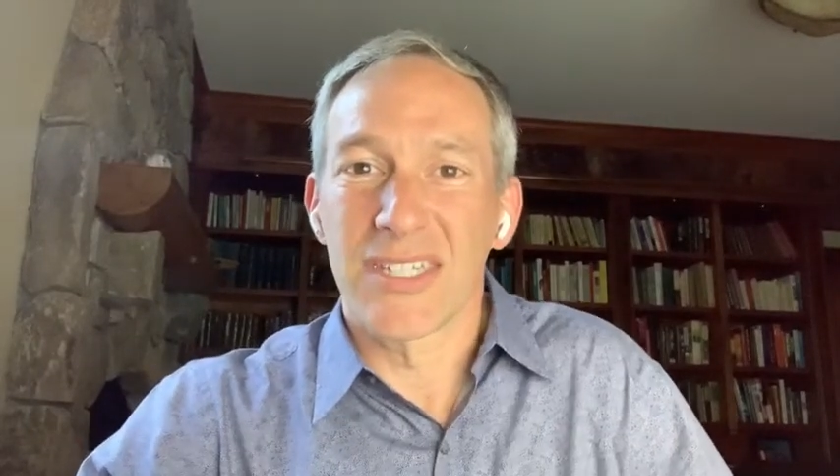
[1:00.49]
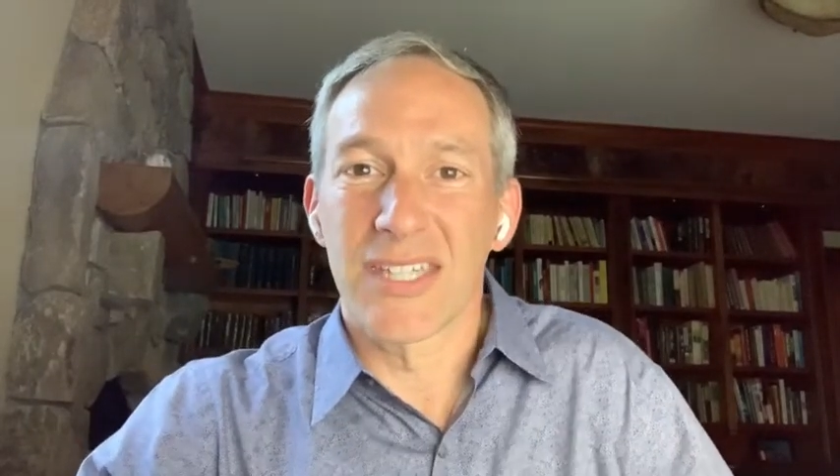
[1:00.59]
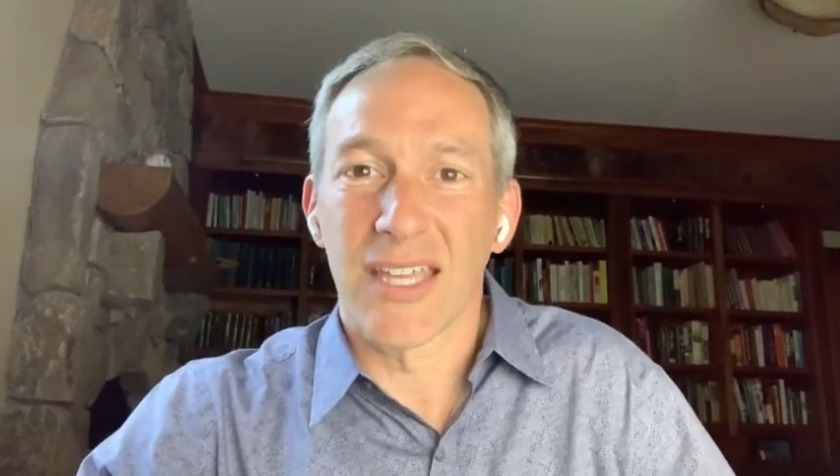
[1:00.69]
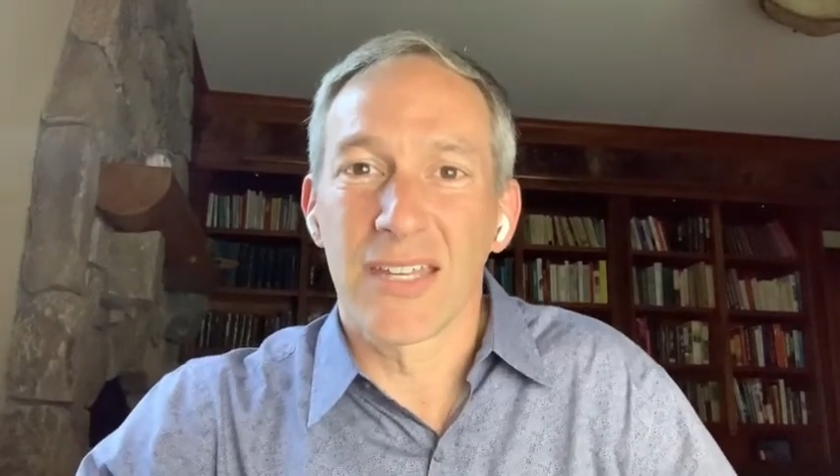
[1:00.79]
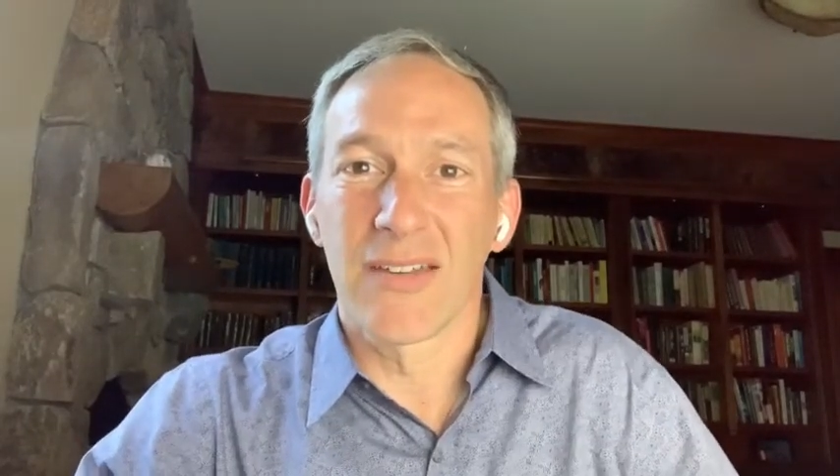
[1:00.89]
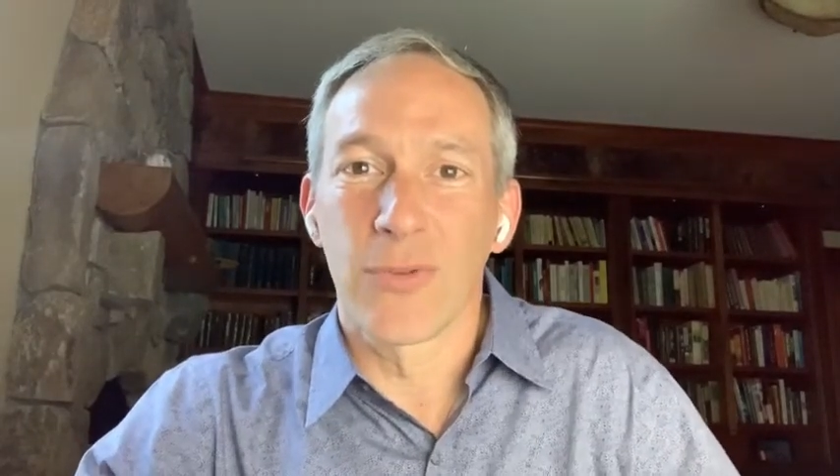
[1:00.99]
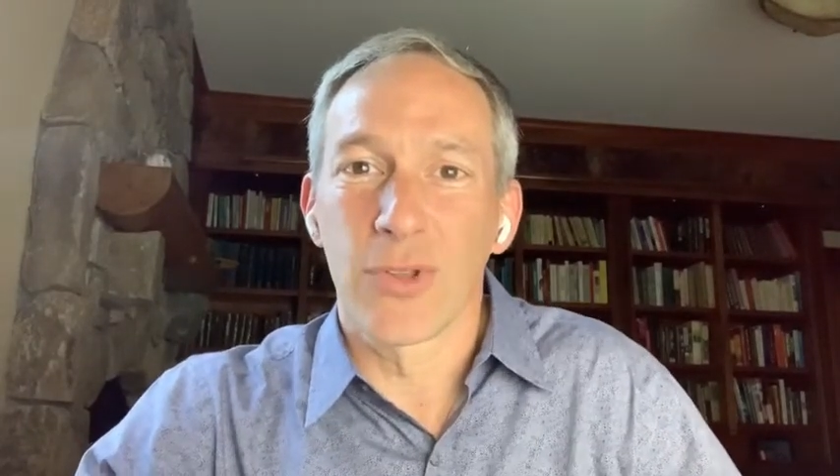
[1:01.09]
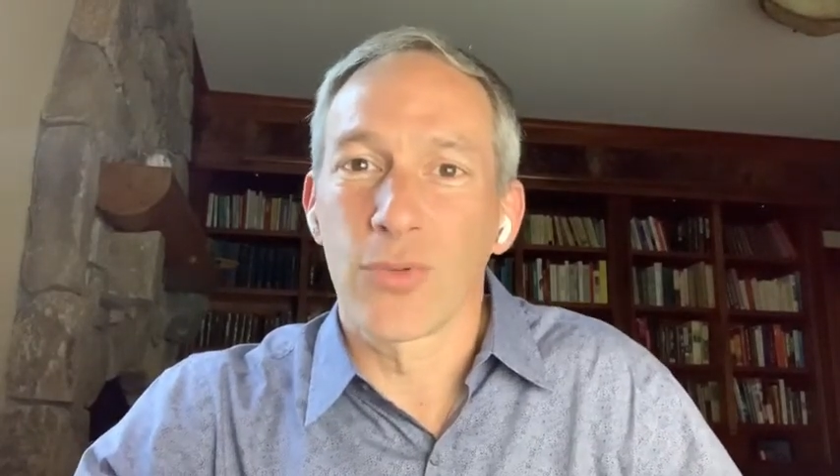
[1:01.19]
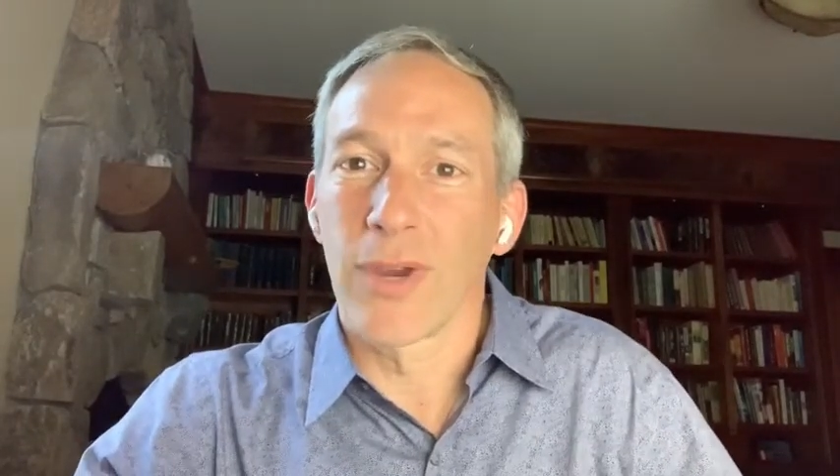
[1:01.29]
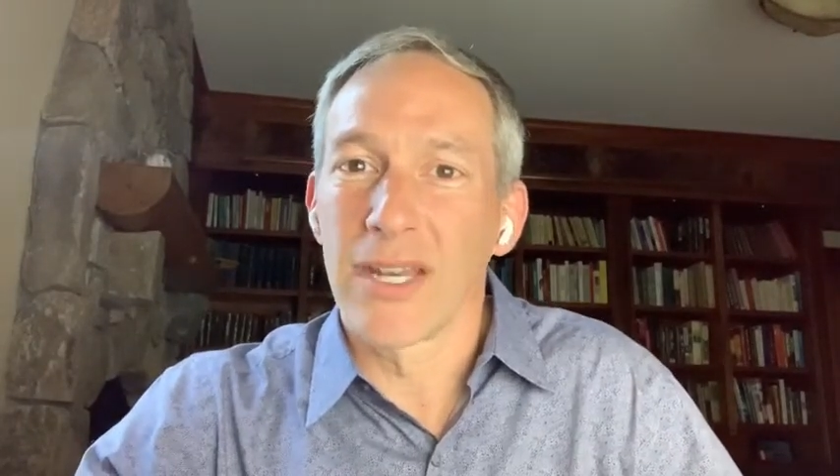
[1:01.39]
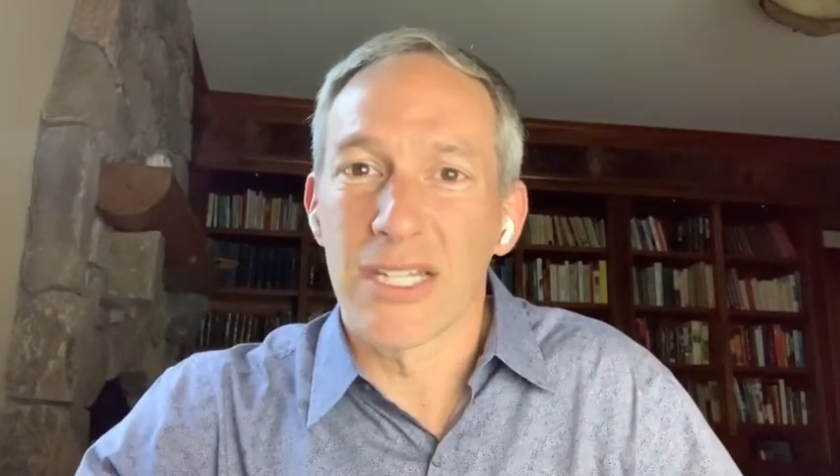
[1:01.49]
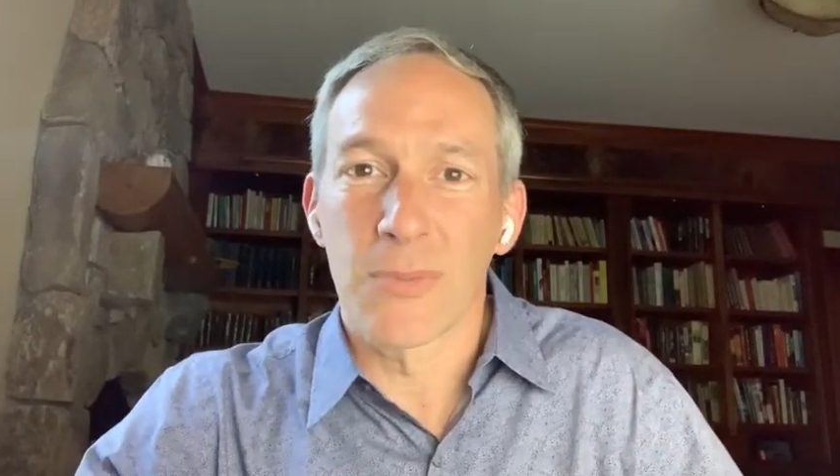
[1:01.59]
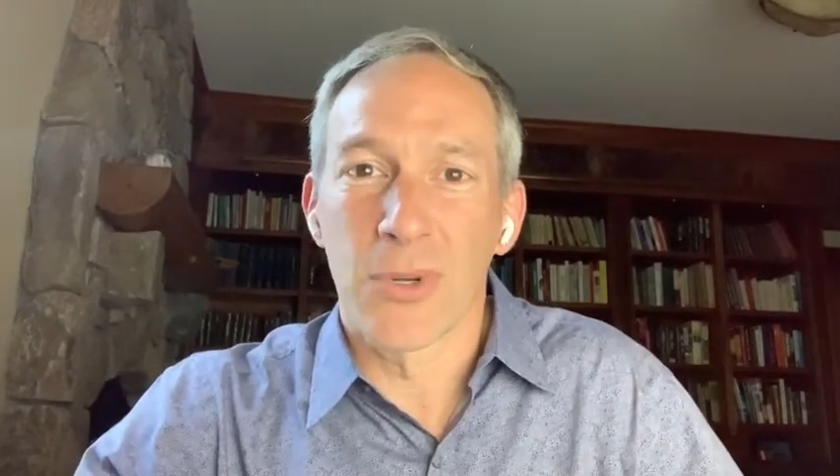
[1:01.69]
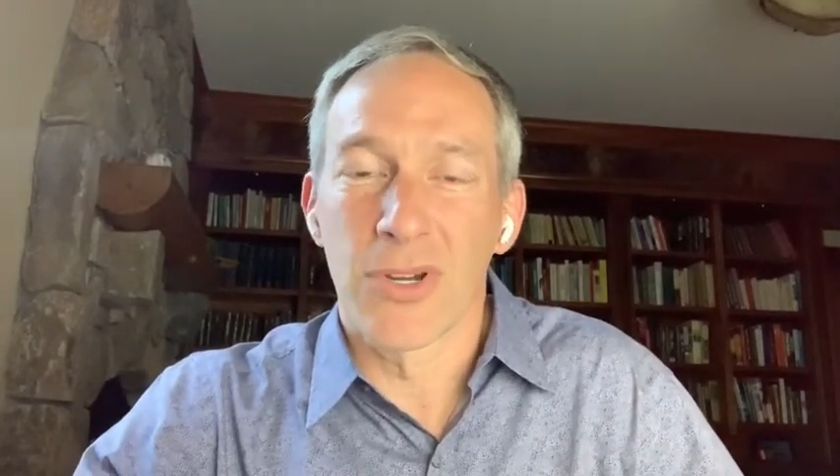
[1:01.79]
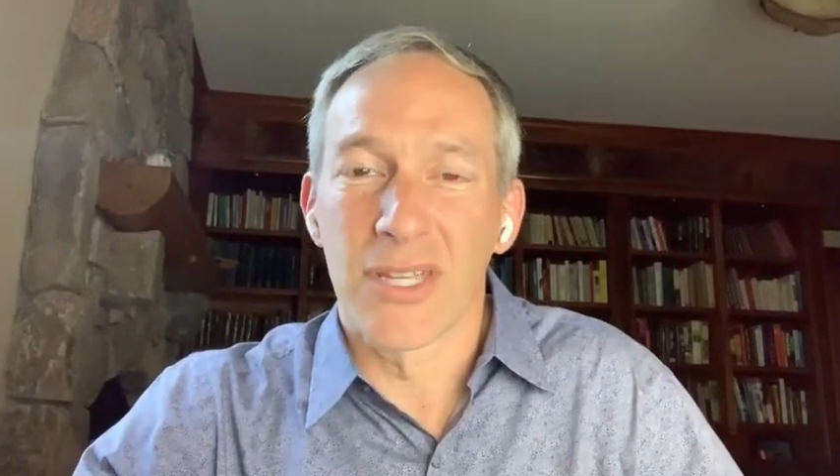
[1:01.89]
executive with great
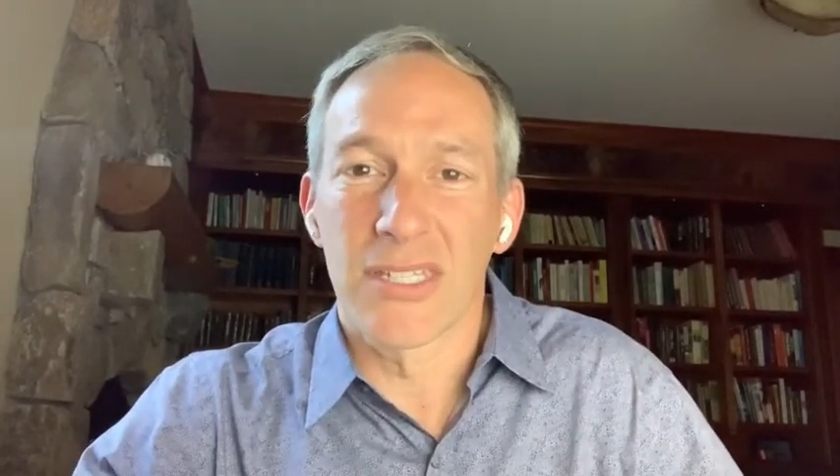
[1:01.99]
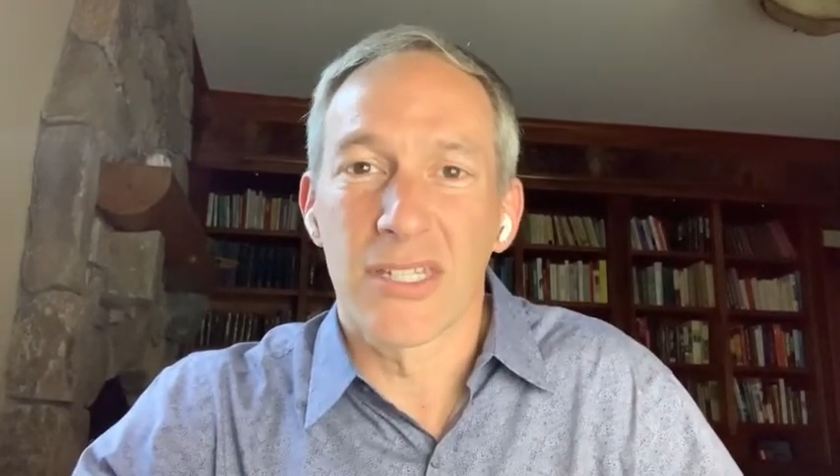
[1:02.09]
experience